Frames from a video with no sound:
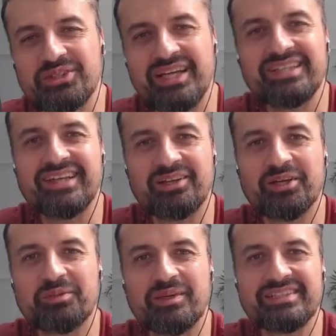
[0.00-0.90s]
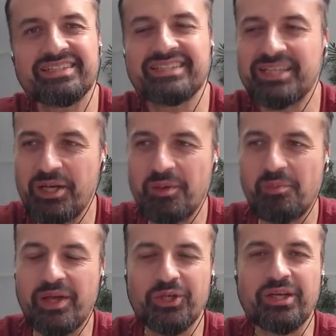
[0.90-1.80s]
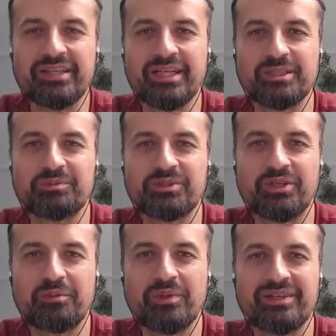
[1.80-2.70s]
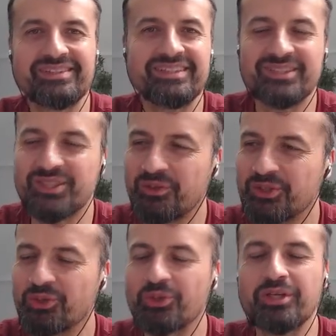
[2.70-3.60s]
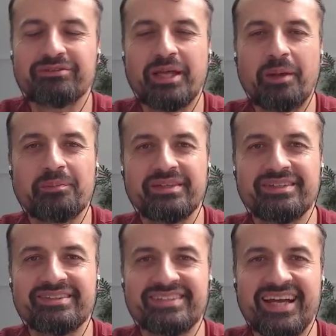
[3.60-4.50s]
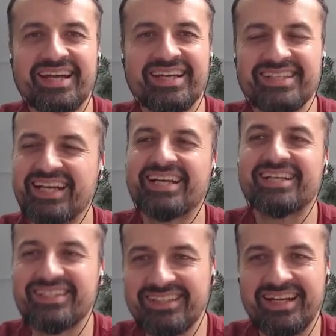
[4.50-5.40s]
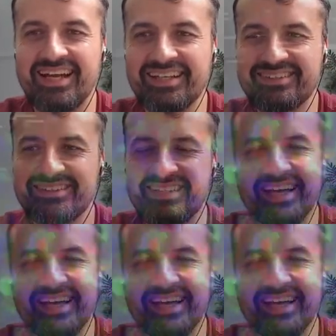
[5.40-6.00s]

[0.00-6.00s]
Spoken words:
to hit that like button. Make sure you hit that subscribe button. So with all of that being said, let's